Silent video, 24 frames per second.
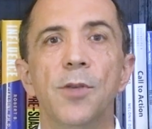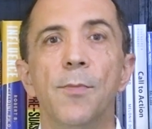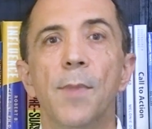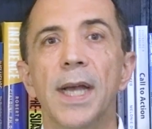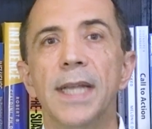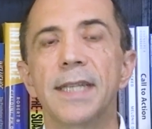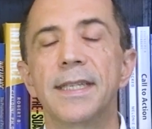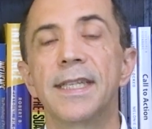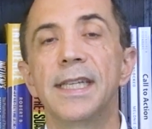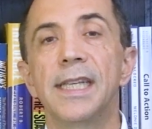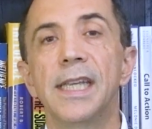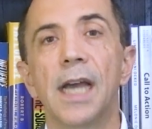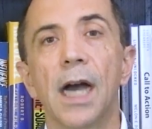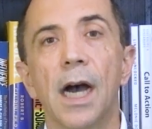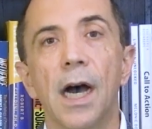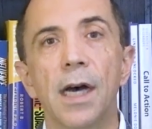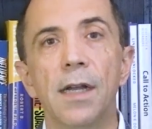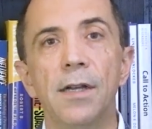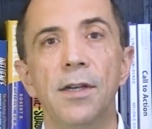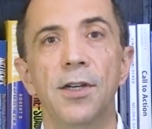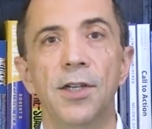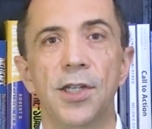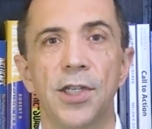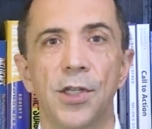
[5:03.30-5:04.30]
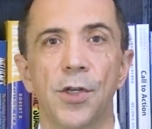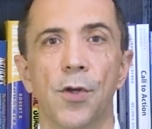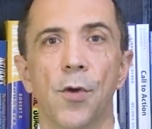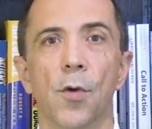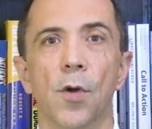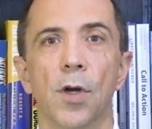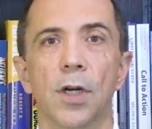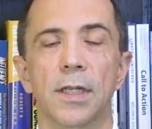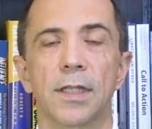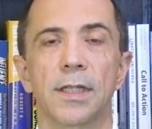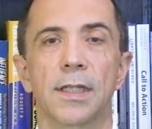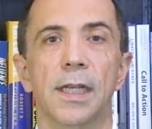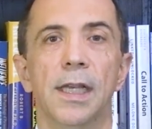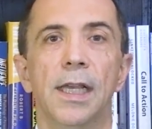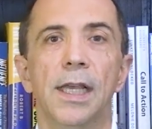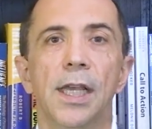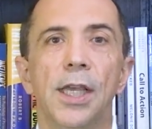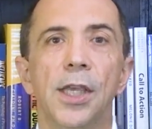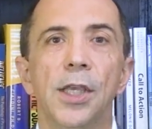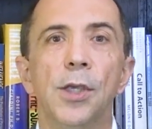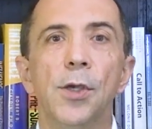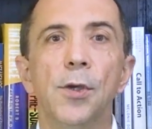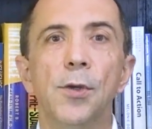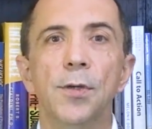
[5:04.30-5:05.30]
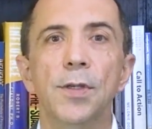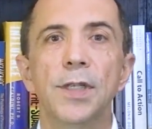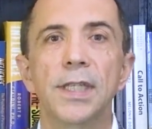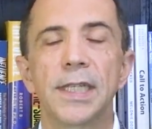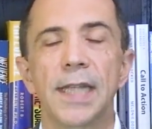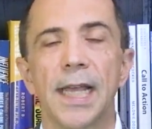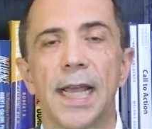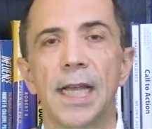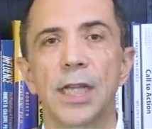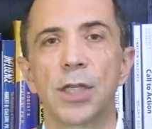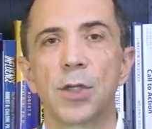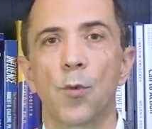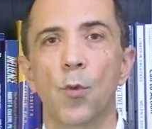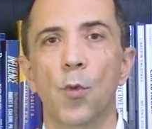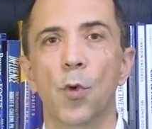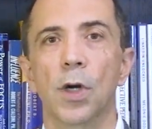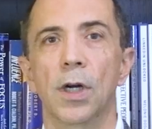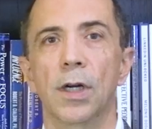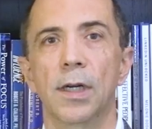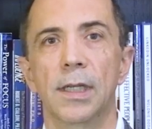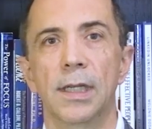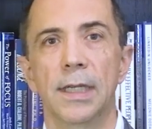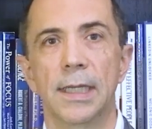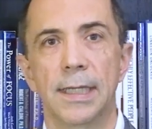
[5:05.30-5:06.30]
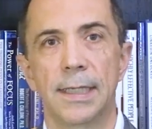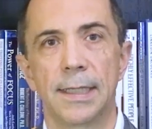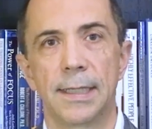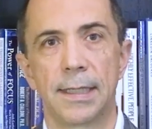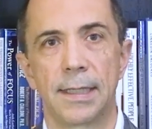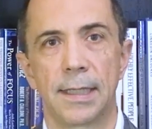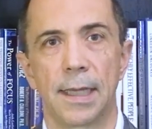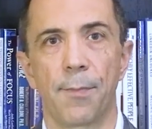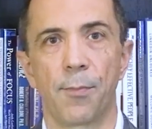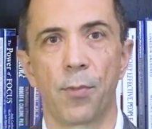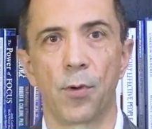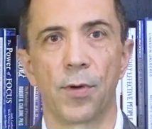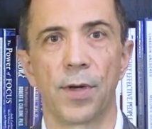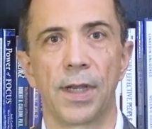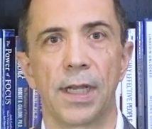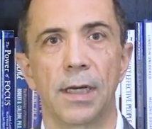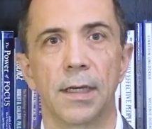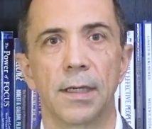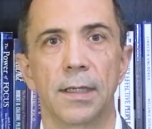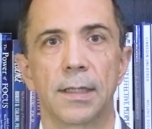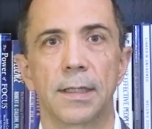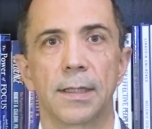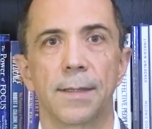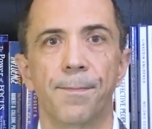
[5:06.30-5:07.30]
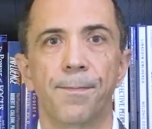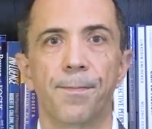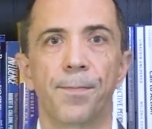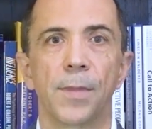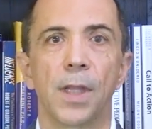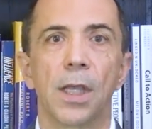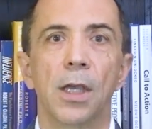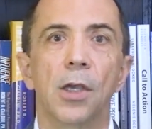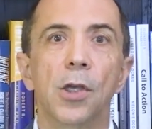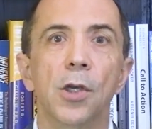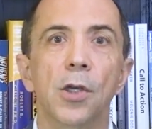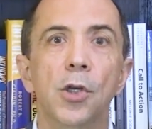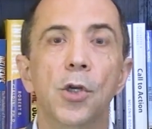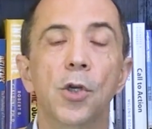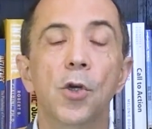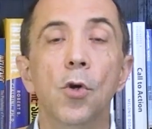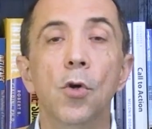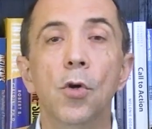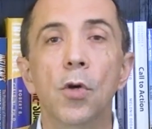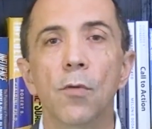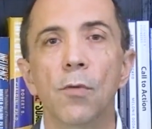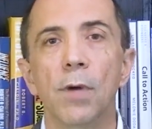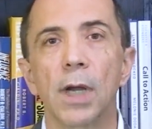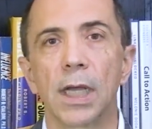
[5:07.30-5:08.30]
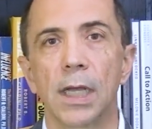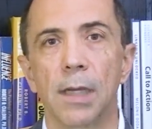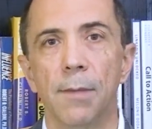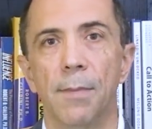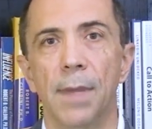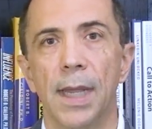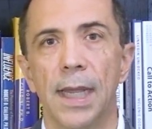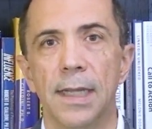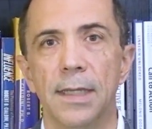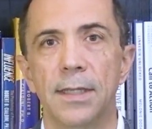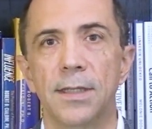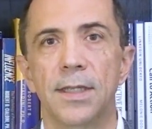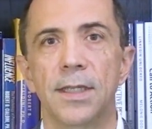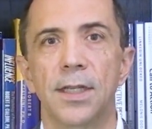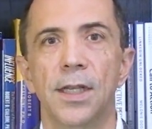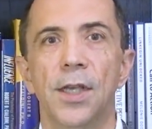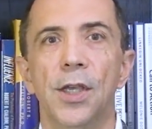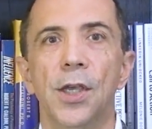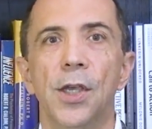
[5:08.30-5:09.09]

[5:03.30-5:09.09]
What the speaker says: you might see underscores used as word separators. Google recommends